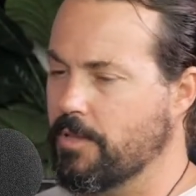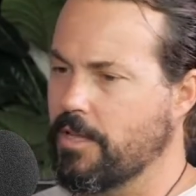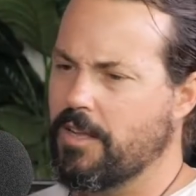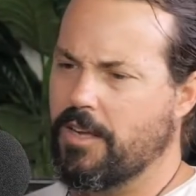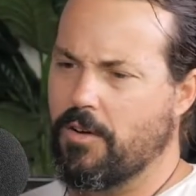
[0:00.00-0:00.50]
and
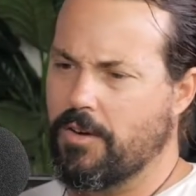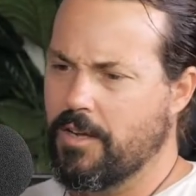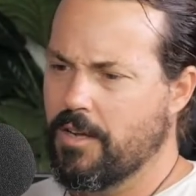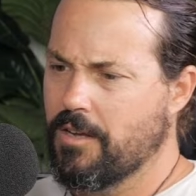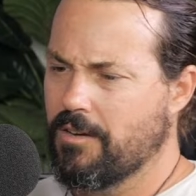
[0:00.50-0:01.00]
then they're going,
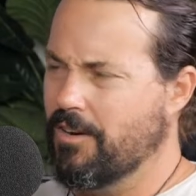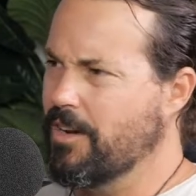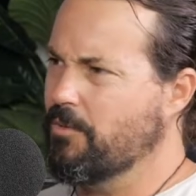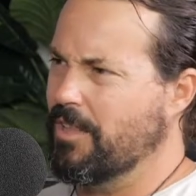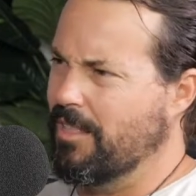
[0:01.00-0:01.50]
I
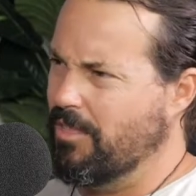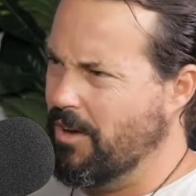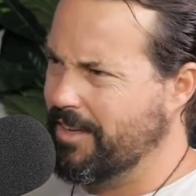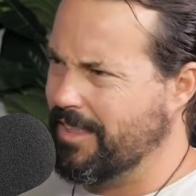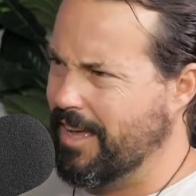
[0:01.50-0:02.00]
don't really
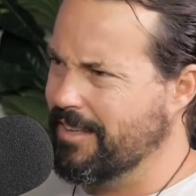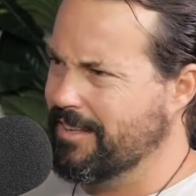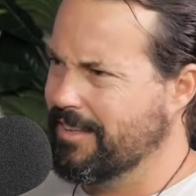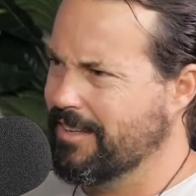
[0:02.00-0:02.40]
like that.